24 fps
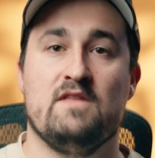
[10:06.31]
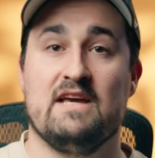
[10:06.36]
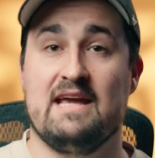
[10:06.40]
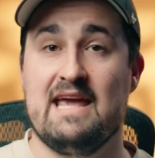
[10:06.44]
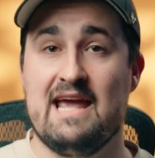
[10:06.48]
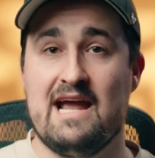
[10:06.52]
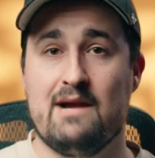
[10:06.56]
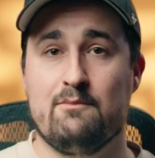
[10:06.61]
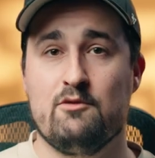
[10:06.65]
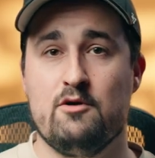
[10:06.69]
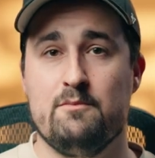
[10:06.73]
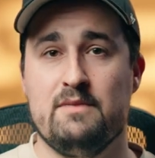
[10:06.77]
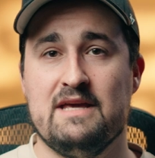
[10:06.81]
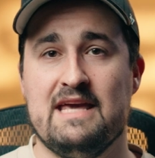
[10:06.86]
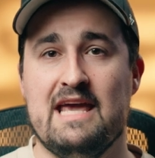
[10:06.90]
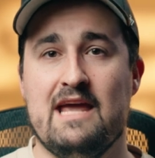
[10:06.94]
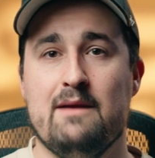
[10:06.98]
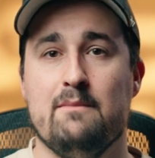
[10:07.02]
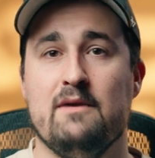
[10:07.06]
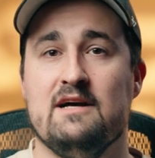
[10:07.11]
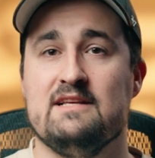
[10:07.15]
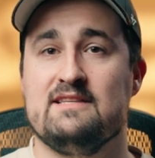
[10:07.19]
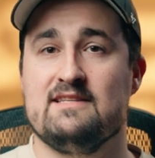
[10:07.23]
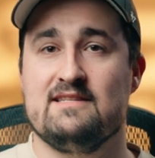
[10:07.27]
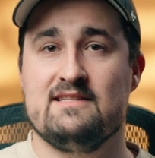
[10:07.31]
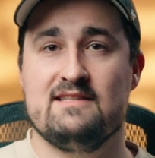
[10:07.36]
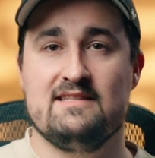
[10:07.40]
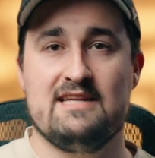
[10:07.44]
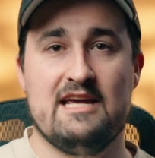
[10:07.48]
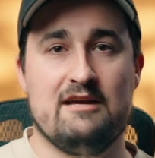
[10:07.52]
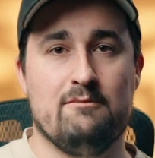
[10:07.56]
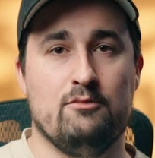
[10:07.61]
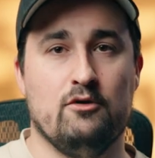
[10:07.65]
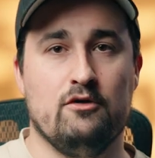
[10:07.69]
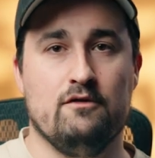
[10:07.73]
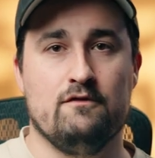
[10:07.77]
The camera became a
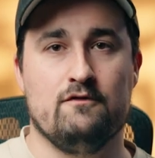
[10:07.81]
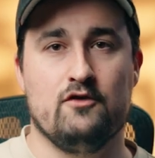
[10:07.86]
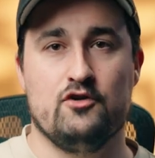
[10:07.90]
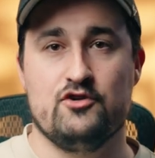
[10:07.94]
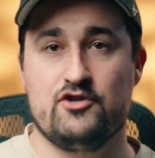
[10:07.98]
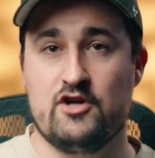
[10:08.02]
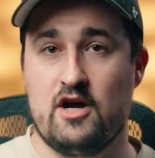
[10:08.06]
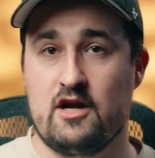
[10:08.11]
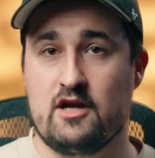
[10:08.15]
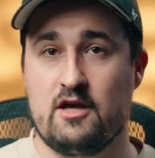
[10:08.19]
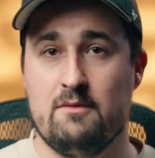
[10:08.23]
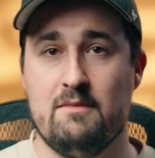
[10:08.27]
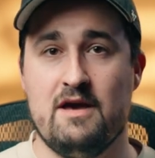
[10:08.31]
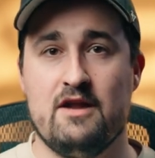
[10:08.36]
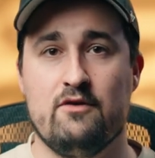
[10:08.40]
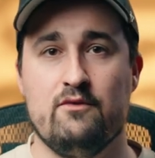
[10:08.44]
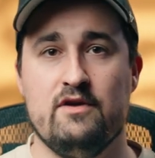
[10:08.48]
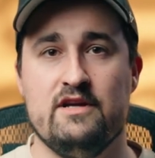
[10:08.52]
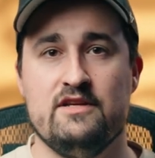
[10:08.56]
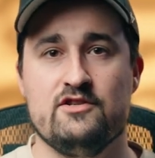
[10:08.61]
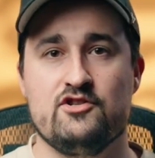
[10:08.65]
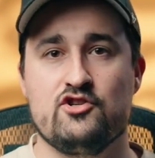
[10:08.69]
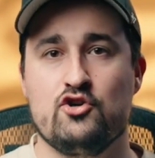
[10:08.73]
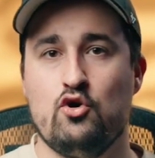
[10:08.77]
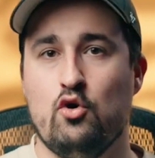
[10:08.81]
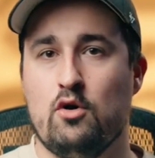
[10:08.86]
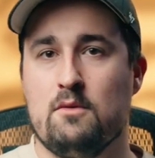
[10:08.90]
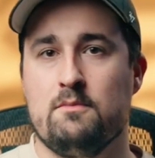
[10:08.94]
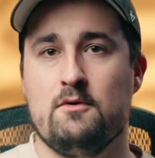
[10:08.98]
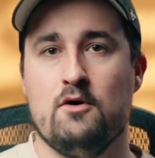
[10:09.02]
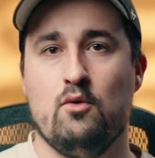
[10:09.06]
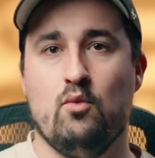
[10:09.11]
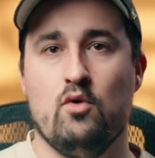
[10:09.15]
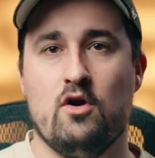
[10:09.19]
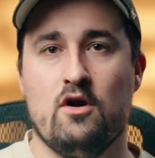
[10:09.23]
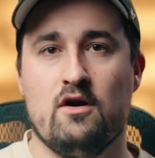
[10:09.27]
staple for documentaries,
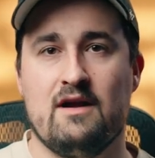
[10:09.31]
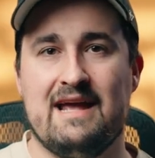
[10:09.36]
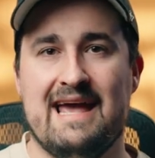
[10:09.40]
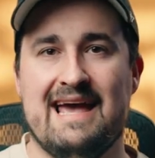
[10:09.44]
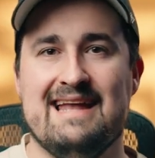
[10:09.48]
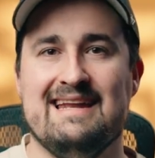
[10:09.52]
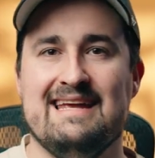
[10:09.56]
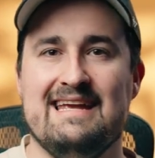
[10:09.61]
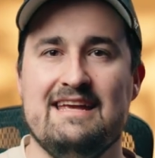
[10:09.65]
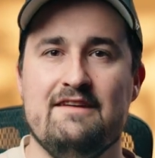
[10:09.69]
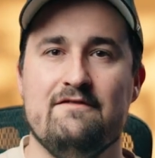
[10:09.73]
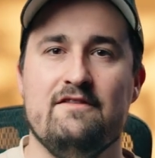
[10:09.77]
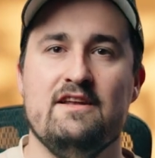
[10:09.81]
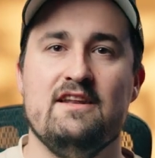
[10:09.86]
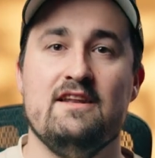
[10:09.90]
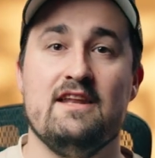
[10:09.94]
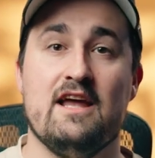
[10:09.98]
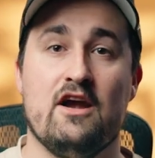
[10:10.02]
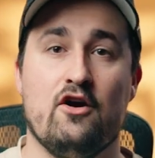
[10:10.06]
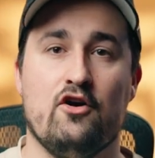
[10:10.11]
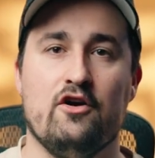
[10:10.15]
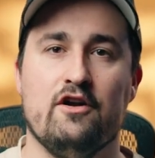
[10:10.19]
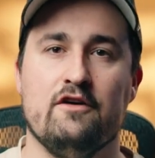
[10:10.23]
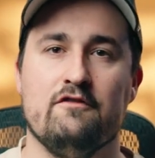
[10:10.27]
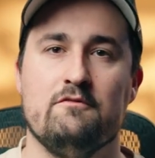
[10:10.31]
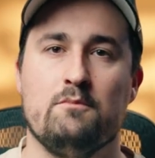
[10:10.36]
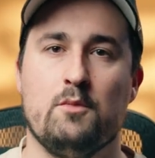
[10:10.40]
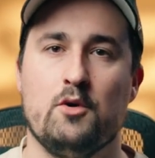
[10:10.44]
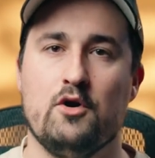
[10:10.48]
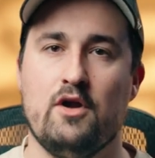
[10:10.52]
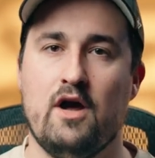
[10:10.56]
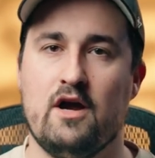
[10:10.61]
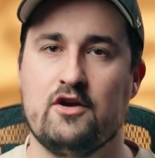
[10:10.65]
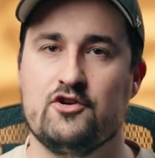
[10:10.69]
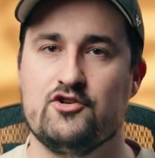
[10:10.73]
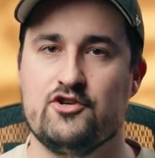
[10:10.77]
corporate work, and even narrative
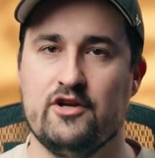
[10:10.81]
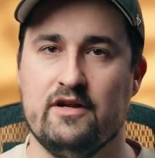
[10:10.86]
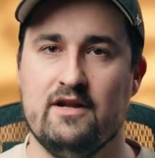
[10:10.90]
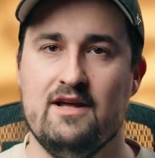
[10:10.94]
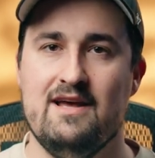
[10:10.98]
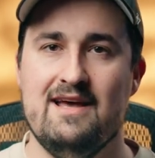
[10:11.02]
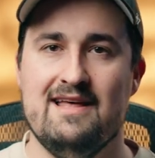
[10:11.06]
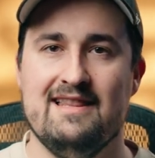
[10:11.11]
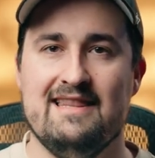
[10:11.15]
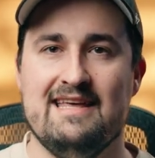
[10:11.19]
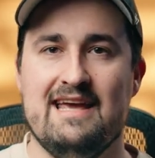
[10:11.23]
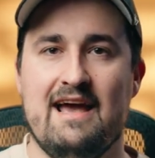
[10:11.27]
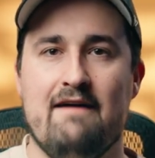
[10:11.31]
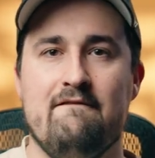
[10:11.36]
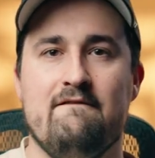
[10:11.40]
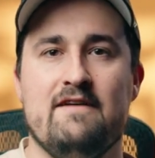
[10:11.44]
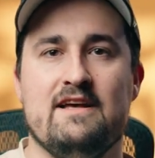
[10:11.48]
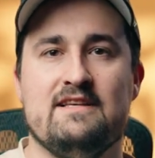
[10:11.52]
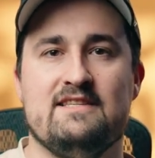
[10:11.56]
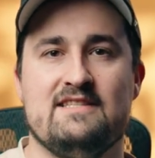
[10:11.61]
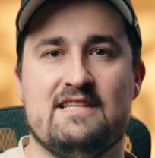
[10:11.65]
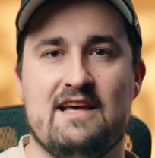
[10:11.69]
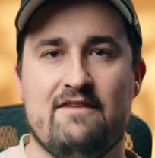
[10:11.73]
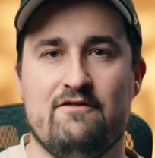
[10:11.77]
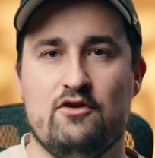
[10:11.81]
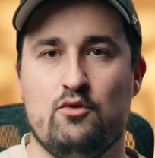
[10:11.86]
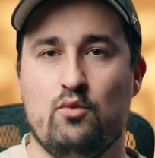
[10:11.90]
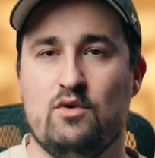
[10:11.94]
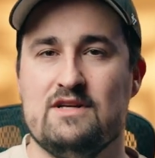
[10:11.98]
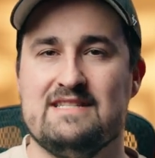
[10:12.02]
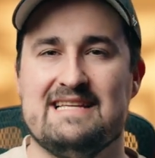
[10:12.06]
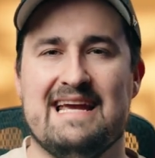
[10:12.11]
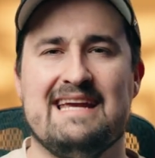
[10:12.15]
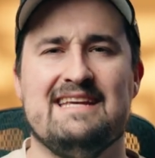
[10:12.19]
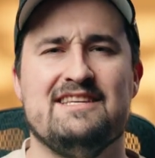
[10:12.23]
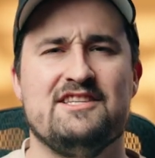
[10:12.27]
production. The FS7
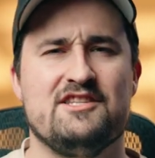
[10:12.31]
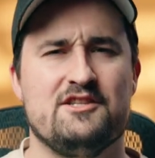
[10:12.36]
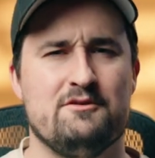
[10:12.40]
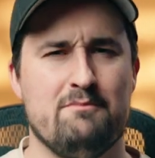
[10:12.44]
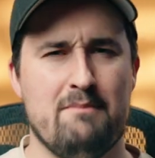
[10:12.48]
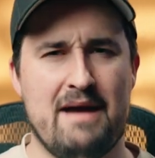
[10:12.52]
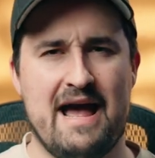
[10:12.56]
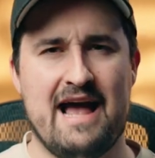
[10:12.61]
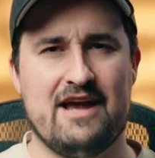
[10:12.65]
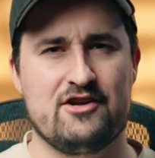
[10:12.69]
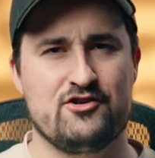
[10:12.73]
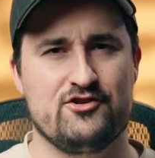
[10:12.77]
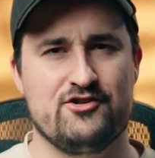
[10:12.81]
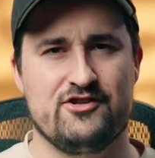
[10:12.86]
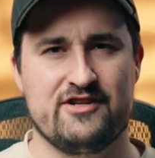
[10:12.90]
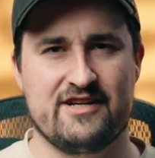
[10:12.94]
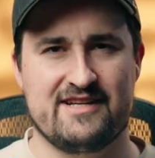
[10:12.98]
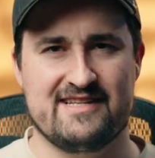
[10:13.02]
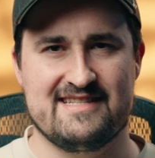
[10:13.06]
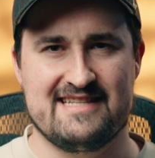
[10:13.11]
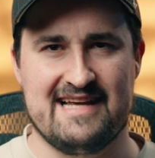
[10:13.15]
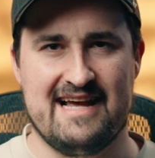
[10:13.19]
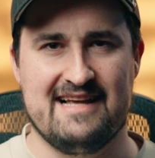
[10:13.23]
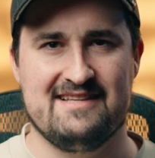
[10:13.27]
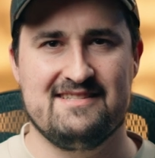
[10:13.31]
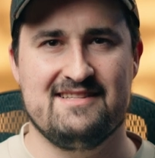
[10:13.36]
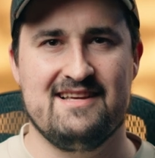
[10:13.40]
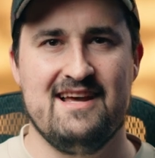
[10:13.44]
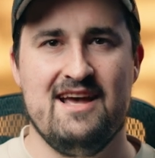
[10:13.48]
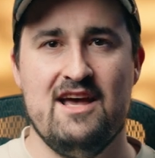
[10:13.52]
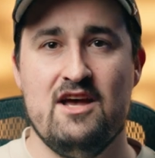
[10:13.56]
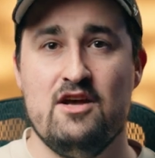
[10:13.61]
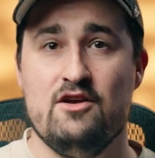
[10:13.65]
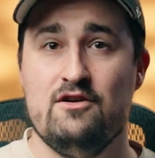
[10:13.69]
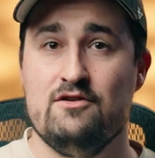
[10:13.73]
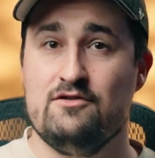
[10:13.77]
was a smash success.
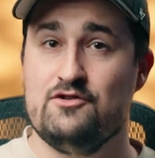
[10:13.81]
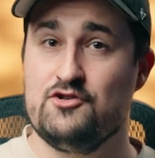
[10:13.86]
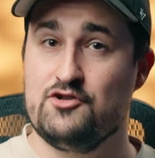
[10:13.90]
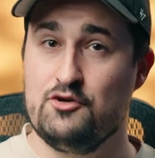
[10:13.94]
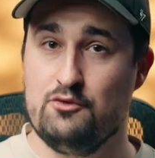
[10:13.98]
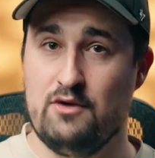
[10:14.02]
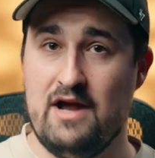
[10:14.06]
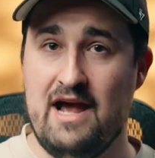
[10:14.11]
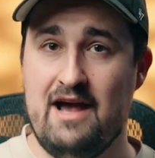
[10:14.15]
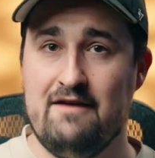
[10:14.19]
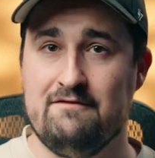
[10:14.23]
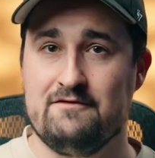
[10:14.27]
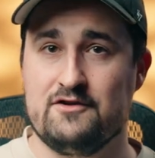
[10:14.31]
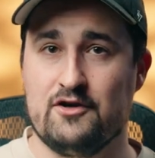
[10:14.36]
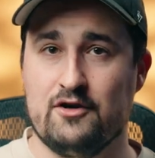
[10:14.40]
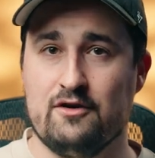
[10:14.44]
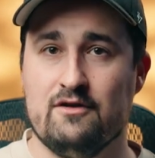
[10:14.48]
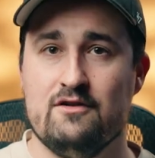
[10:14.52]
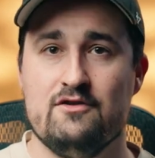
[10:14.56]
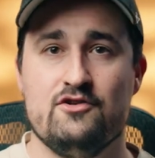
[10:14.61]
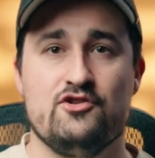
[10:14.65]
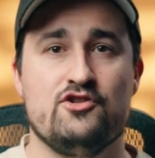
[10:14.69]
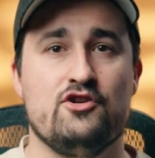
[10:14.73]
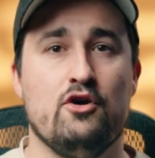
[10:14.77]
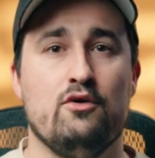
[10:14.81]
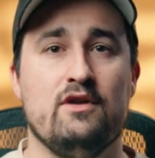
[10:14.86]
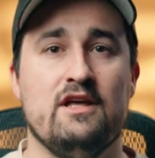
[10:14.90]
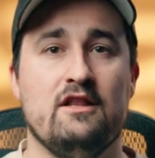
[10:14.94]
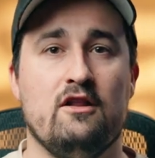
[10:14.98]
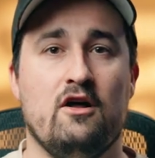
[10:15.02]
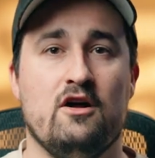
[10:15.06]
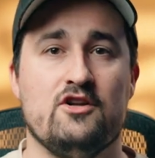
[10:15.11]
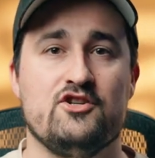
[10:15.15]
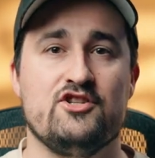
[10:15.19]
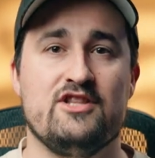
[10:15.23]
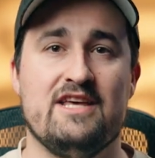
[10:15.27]
Soon after, Sony
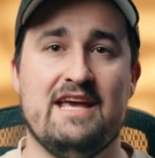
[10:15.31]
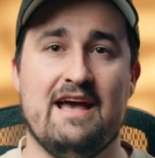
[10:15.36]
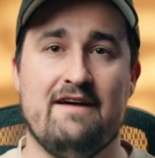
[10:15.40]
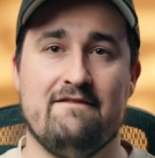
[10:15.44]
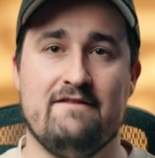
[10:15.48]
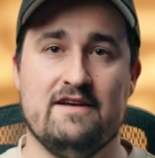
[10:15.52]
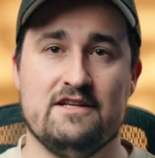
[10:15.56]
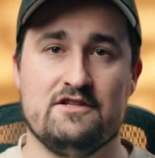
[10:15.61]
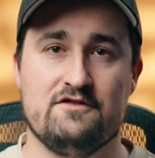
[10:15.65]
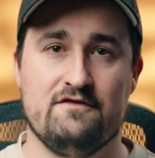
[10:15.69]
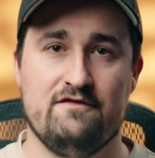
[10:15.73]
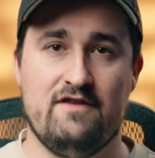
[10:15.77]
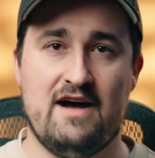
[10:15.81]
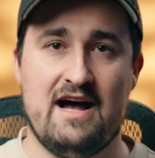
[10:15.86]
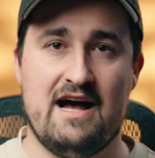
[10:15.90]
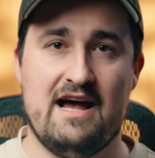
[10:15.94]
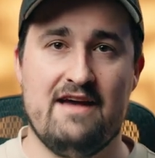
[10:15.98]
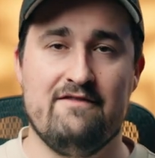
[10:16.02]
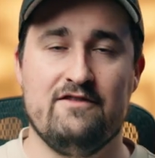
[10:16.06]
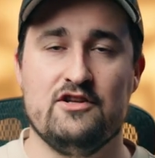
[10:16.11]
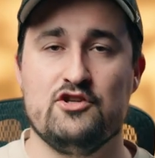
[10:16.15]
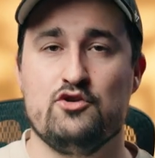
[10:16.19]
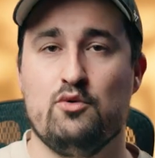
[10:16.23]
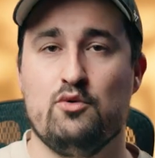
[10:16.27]
launched the FS5 in